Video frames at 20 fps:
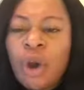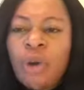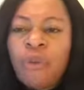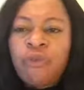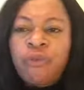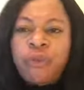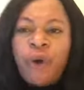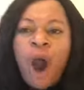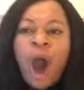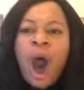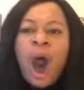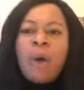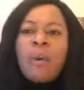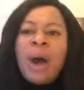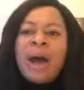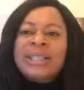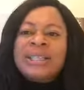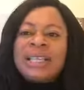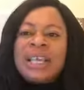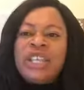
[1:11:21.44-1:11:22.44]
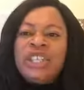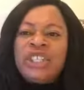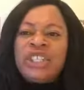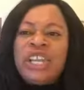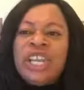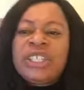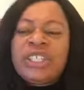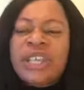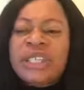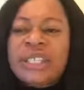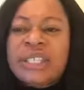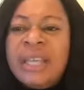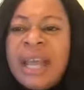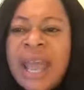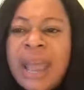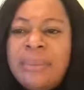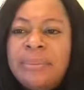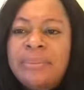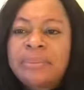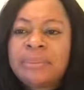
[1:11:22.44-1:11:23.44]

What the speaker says: Forward in Jesus' name.